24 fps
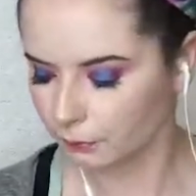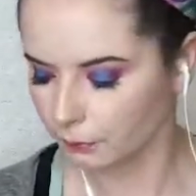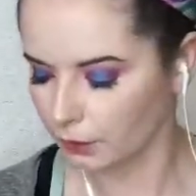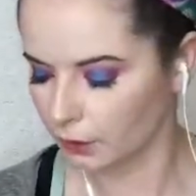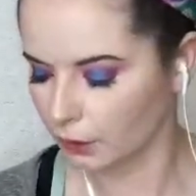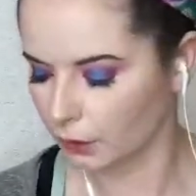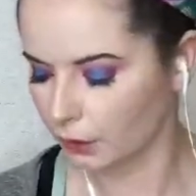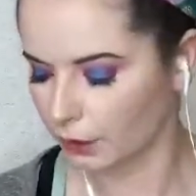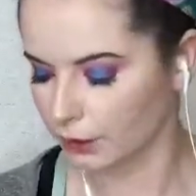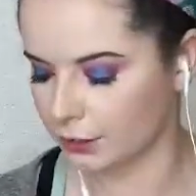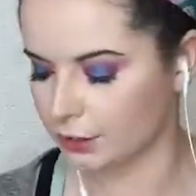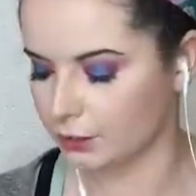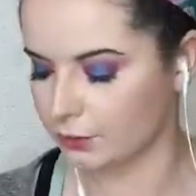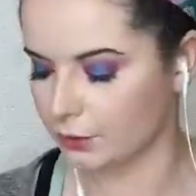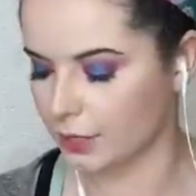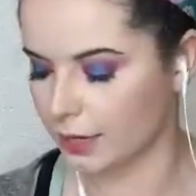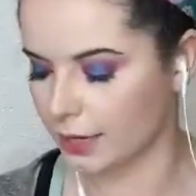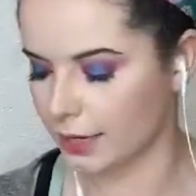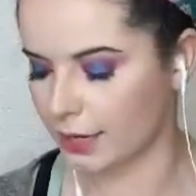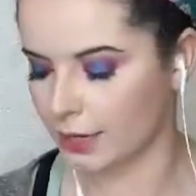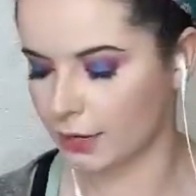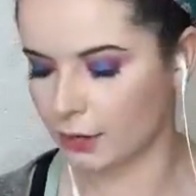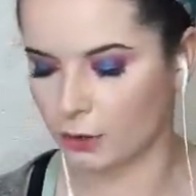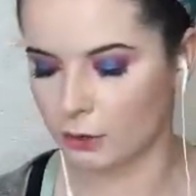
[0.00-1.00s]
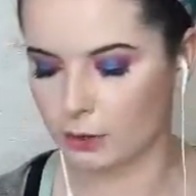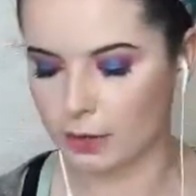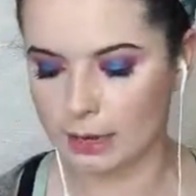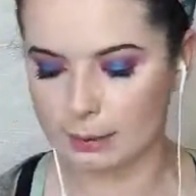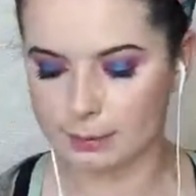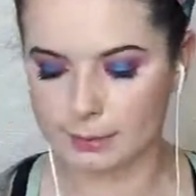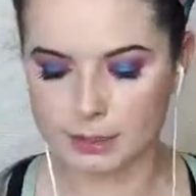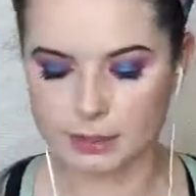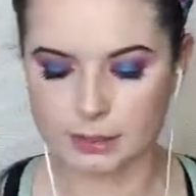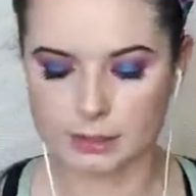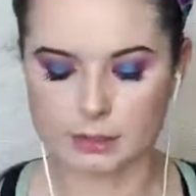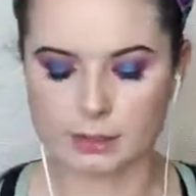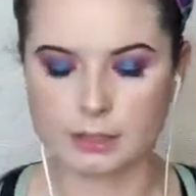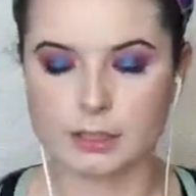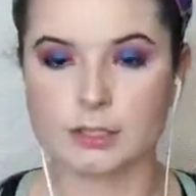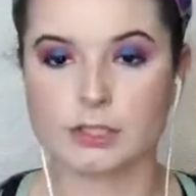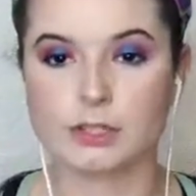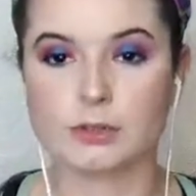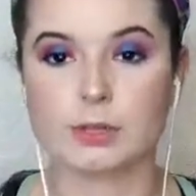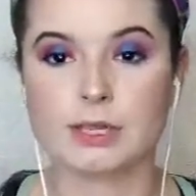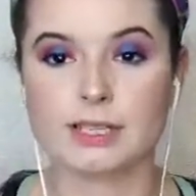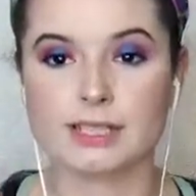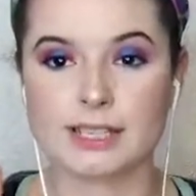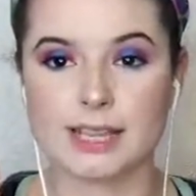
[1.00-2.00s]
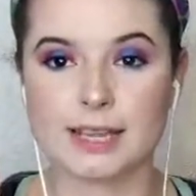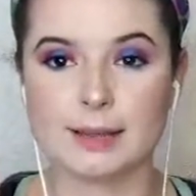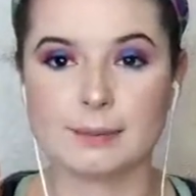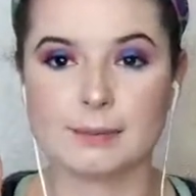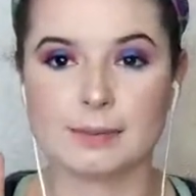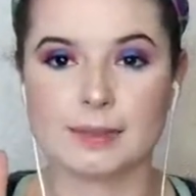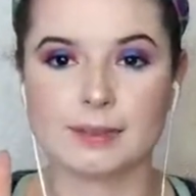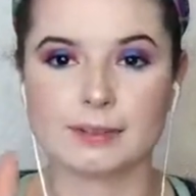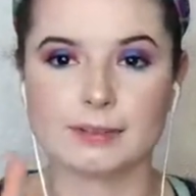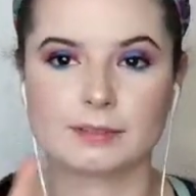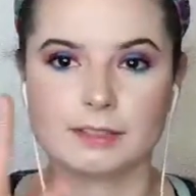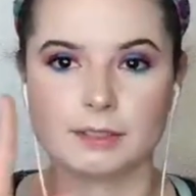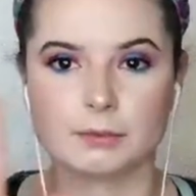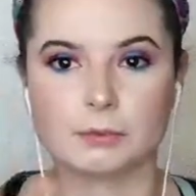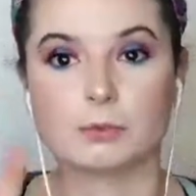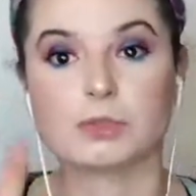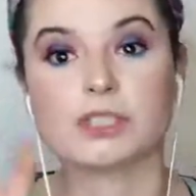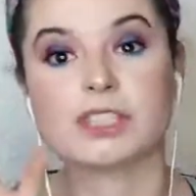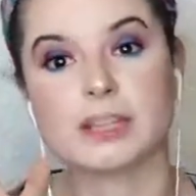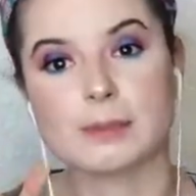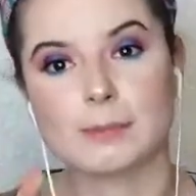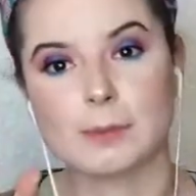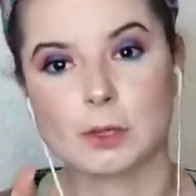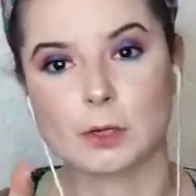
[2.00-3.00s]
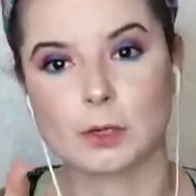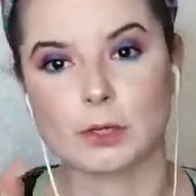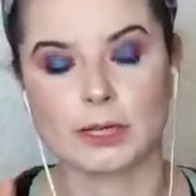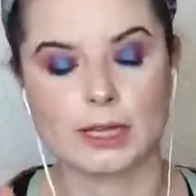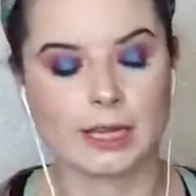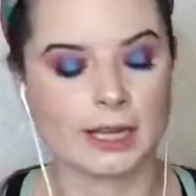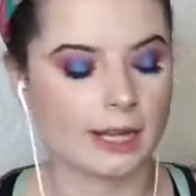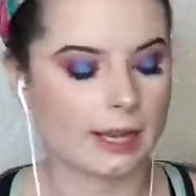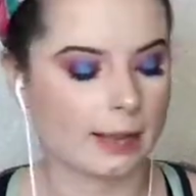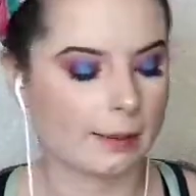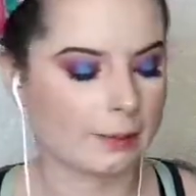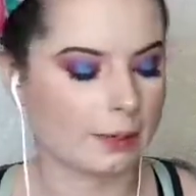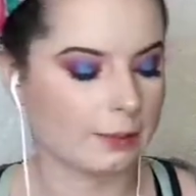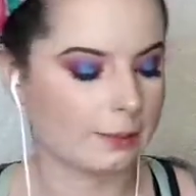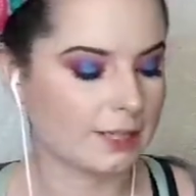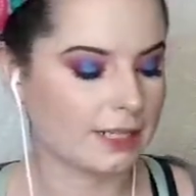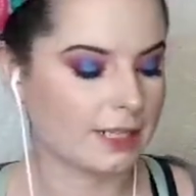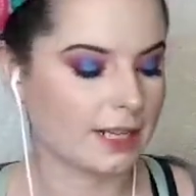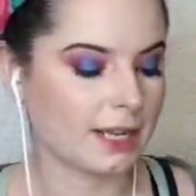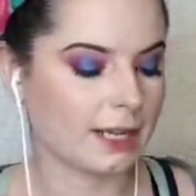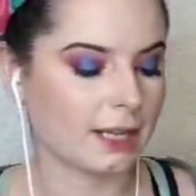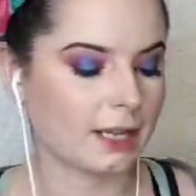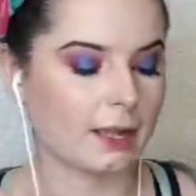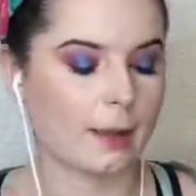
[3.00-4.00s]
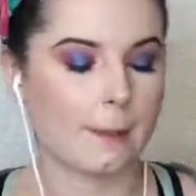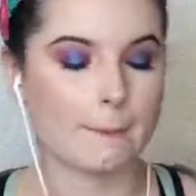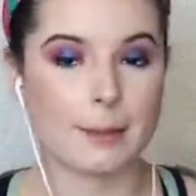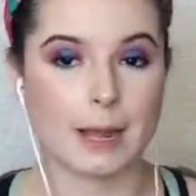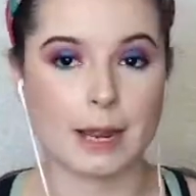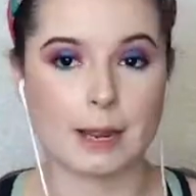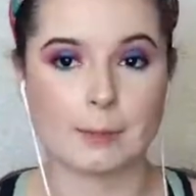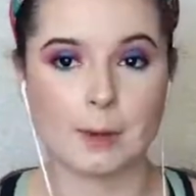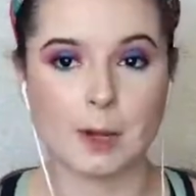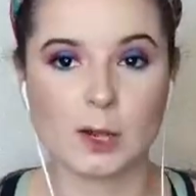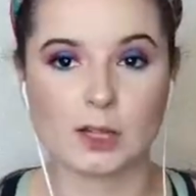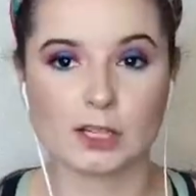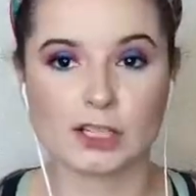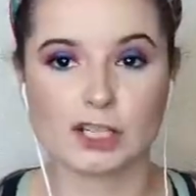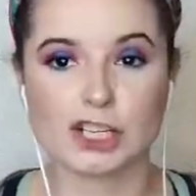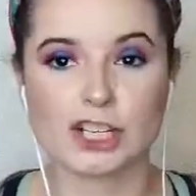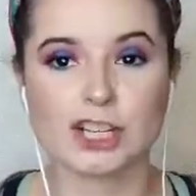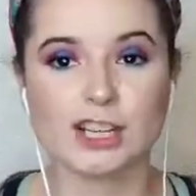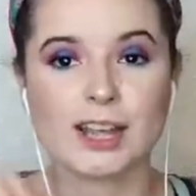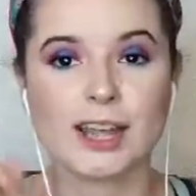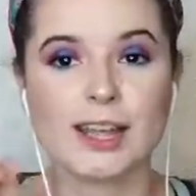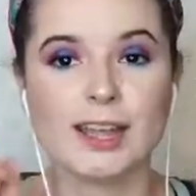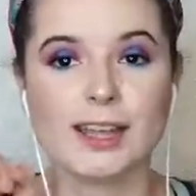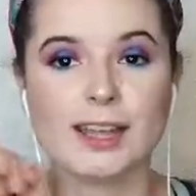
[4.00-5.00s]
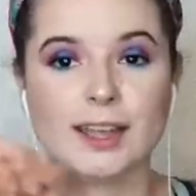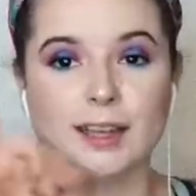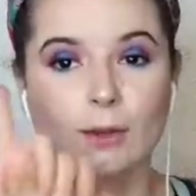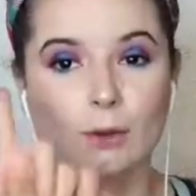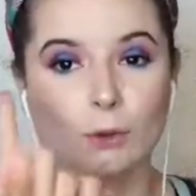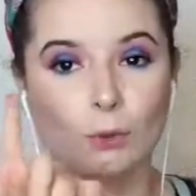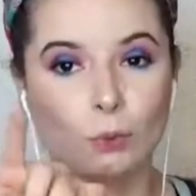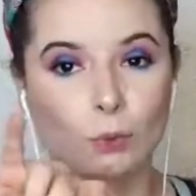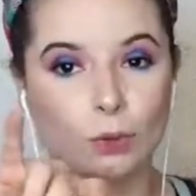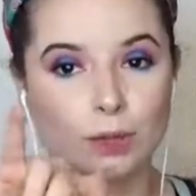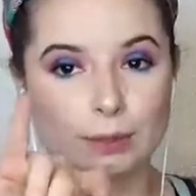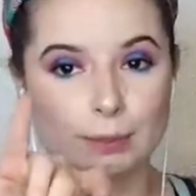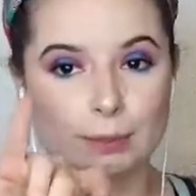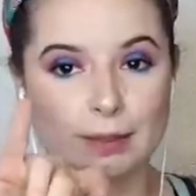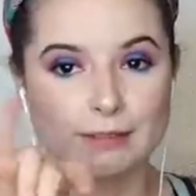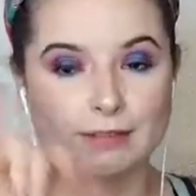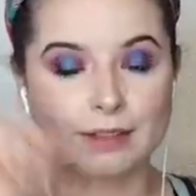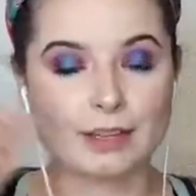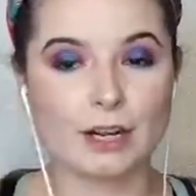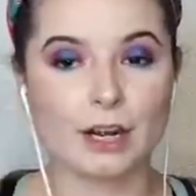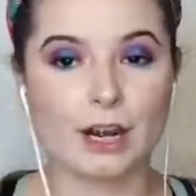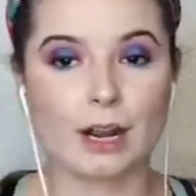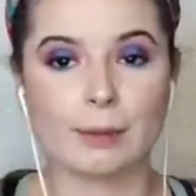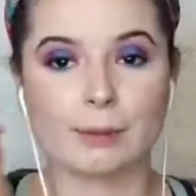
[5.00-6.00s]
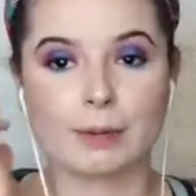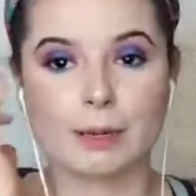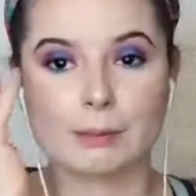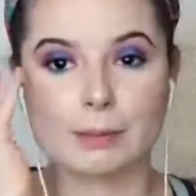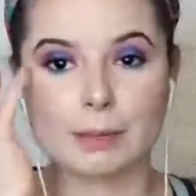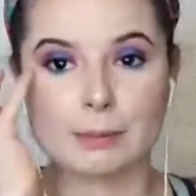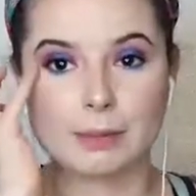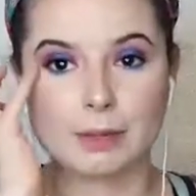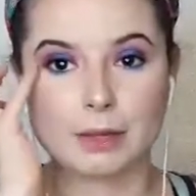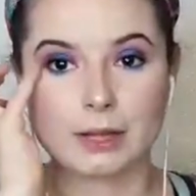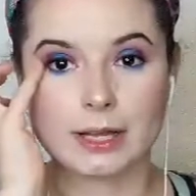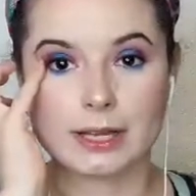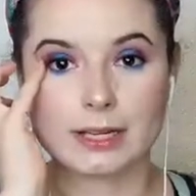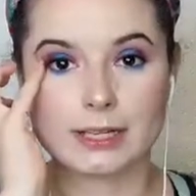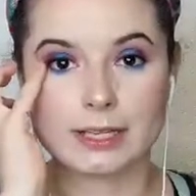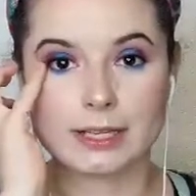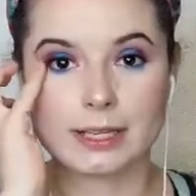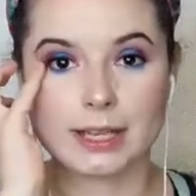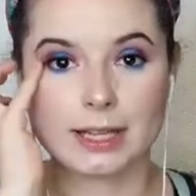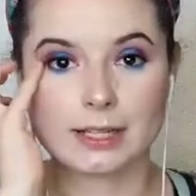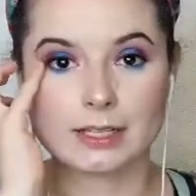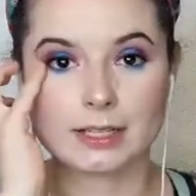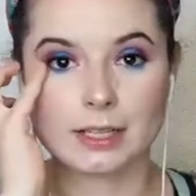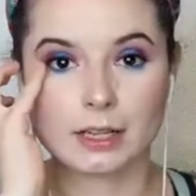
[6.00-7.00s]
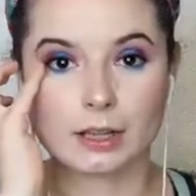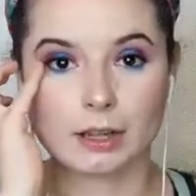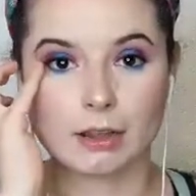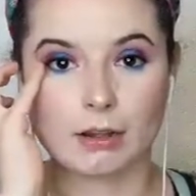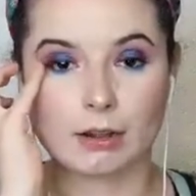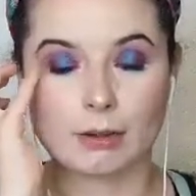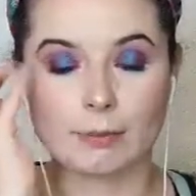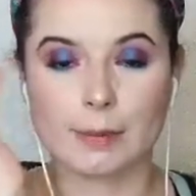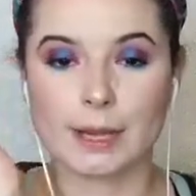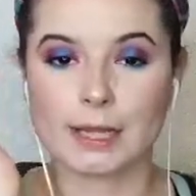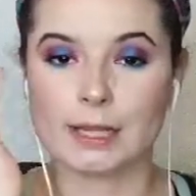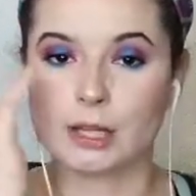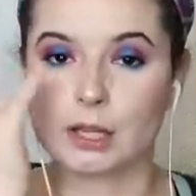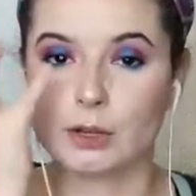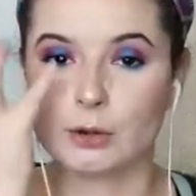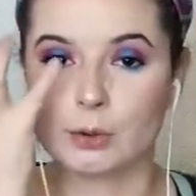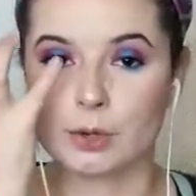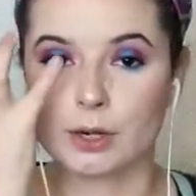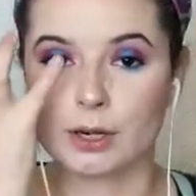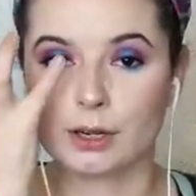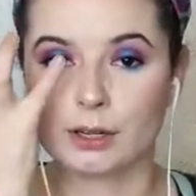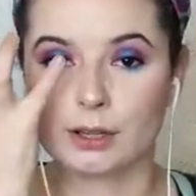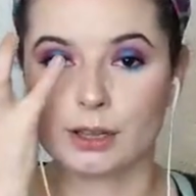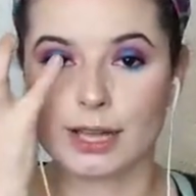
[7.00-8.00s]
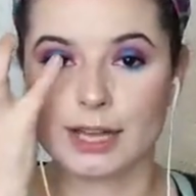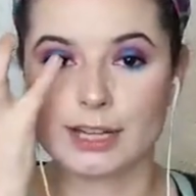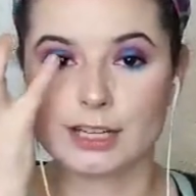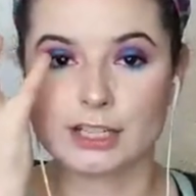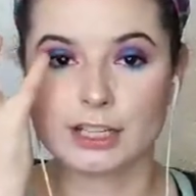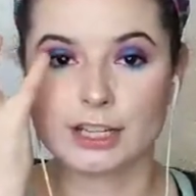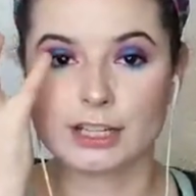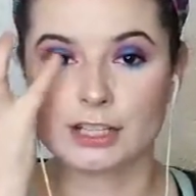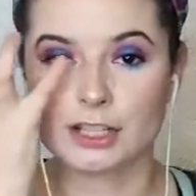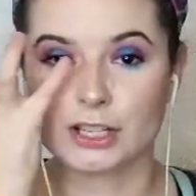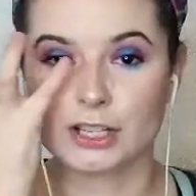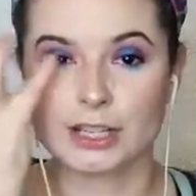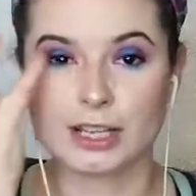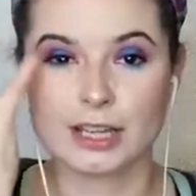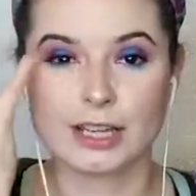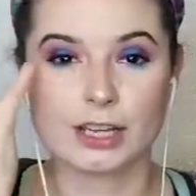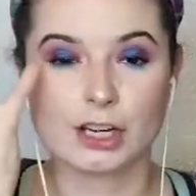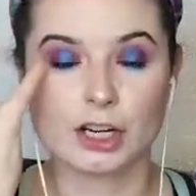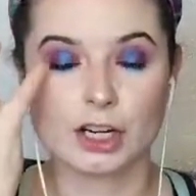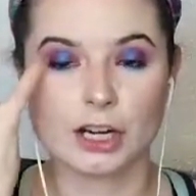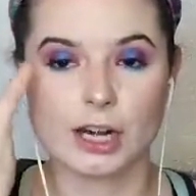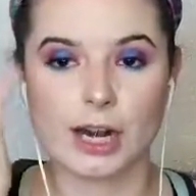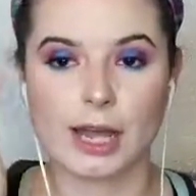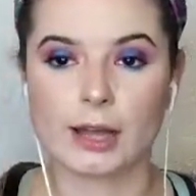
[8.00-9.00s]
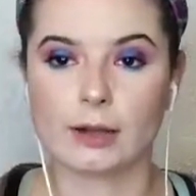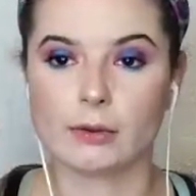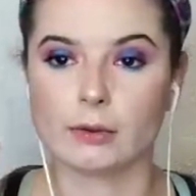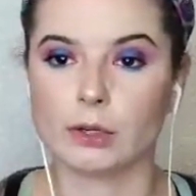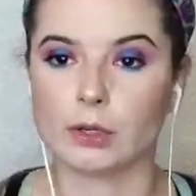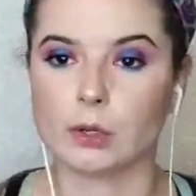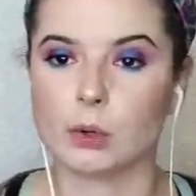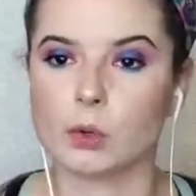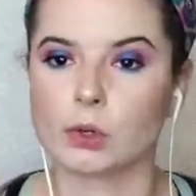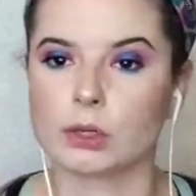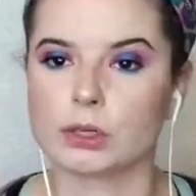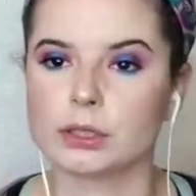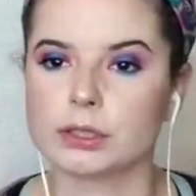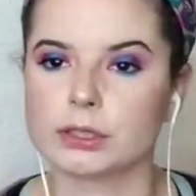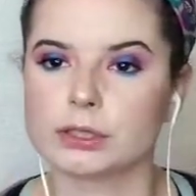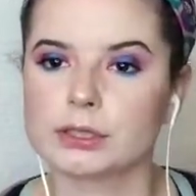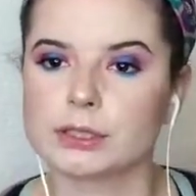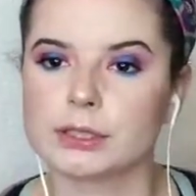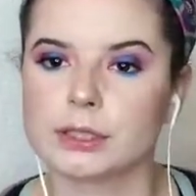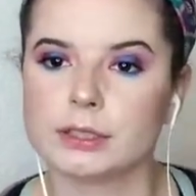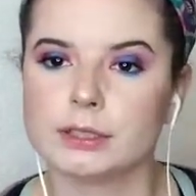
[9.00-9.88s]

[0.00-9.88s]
Alright, so now I'm going to do the same similar thing. I'm going to be taking my apology with my finger. I'm going to be blending that along my lower lash lines on the inner and outer corners.